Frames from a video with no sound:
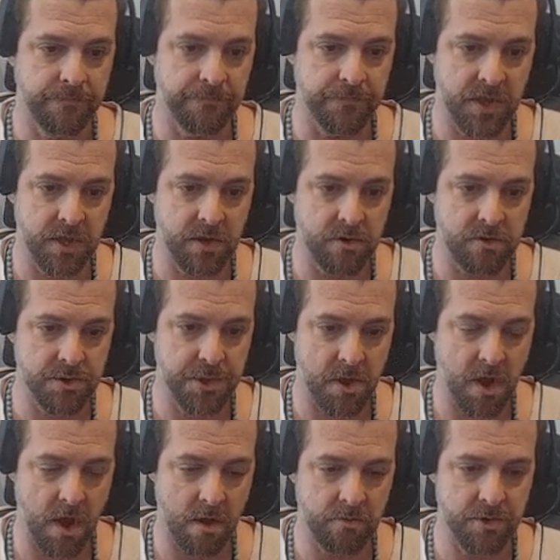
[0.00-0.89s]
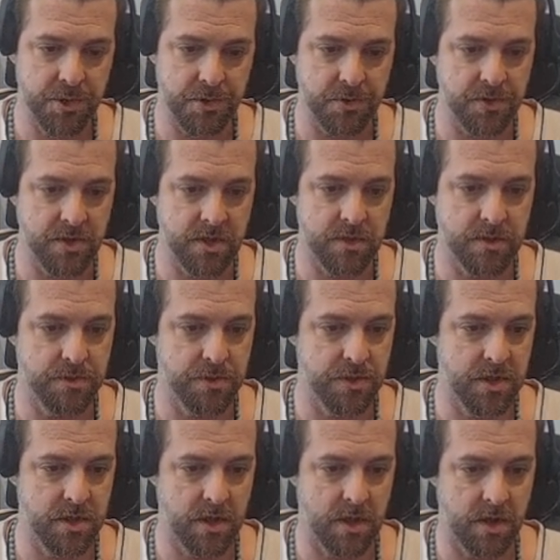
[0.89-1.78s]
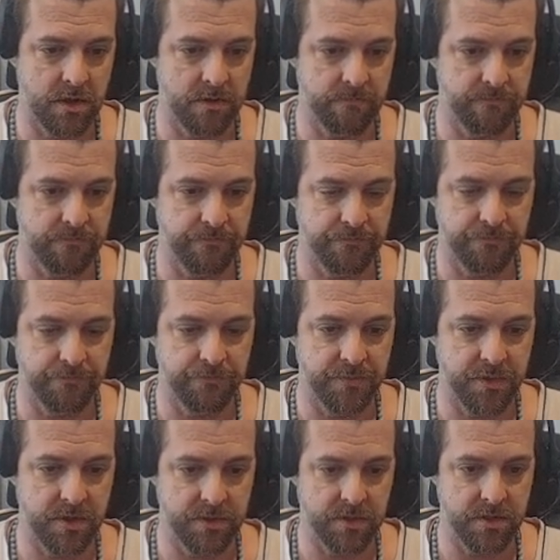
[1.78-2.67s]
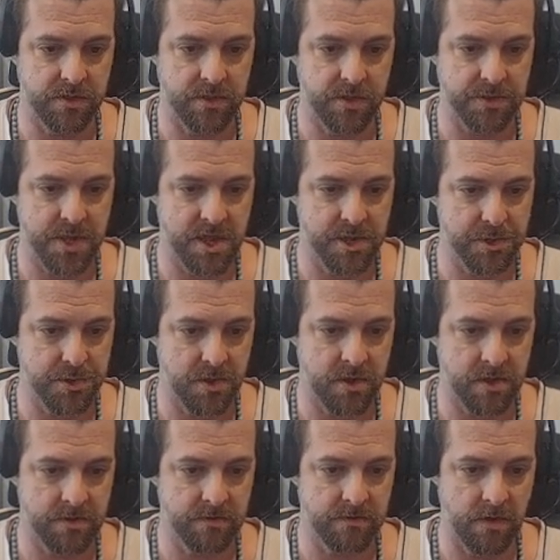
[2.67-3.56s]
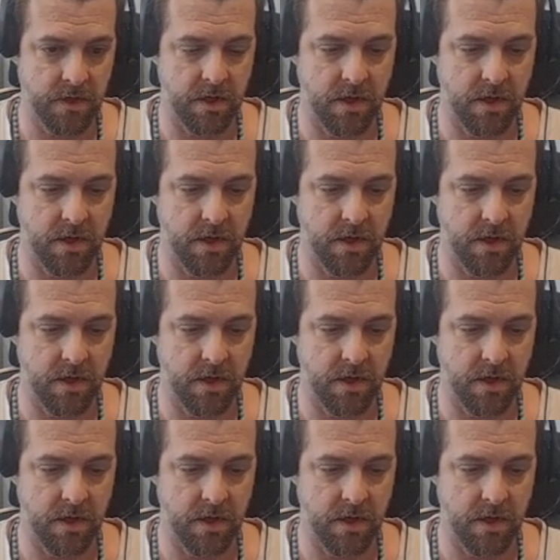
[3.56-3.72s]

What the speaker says: Here's obviously the Tesla